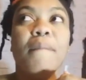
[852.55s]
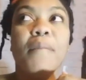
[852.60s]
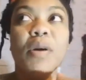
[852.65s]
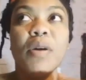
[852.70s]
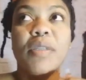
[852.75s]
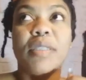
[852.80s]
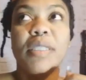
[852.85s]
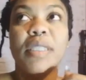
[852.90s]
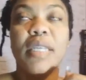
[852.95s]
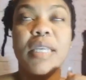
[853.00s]

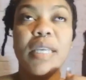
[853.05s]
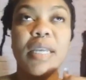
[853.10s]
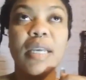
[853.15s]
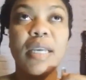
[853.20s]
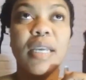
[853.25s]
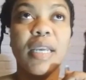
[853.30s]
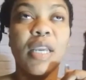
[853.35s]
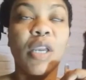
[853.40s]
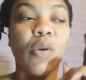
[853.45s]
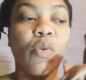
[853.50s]
But
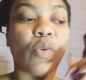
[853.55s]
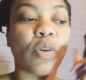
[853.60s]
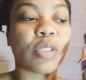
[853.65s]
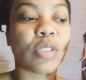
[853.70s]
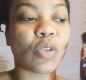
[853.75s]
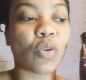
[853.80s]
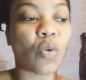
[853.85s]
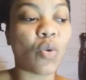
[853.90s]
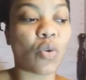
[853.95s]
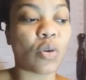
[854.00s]
it
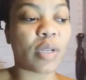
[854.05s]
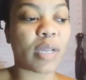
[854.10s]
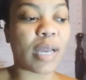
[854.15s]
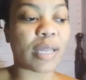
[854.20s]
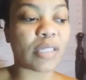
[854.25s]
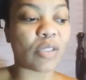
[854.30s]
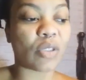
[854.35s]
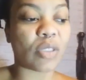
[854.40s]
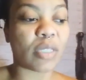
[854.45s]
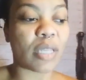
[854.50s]
was good.
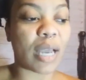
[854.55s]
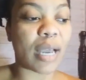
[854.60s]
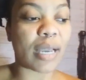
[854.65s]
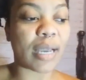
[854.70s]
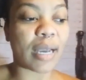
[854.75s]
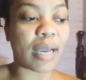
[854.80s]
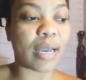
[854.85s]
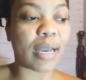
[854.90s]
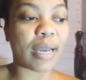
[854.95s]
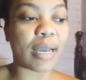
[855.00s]
I
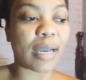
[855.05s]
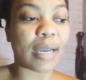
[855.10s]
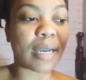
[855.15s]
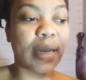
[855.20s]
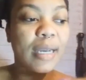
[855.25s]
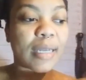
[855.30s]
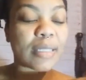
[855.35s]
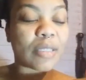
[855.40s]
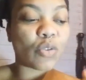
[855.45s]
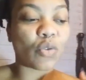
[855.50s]

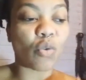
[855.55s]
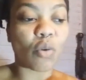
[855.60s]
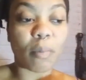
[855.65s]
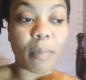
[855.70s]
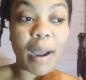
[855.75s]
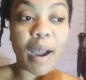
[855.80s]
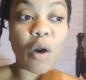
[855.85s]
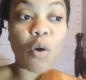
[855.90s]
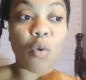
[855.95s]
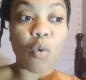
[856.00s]
took
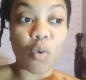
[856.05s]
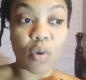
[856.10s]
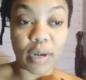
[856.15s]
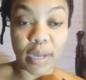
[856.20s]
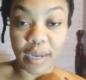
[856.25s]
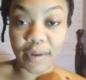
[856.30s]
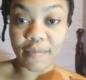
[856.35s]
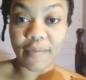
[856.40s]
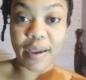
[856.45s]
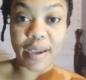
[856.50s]
my
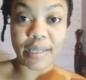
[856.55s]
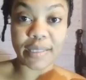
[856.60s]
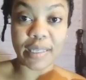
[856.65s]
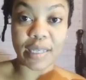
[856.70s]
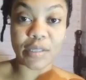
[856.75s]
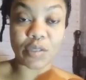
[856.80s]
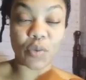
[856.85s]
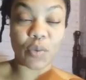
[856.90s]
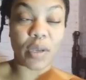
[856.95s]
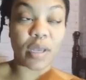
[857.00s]
own advice
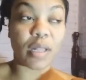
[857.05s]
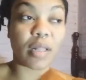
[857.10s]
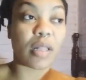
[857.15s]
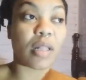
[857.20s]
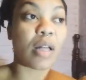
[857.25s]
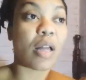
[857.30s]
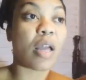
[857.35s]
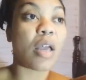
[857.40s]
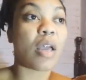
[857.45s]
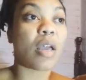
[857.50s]
as
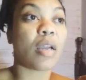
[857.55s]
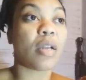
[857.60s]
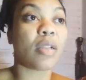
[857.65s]
well,